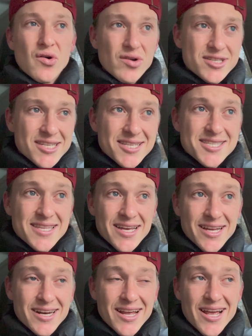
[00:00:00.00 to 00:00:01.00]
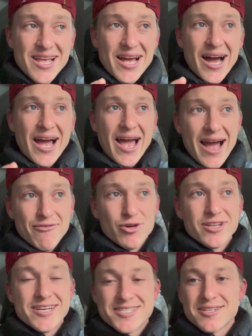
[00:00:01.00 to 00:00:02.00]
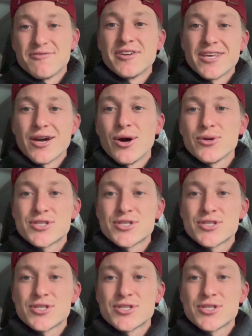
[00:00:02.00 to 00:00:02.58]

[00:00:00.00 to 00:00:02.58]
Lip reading: Since then, I have released a video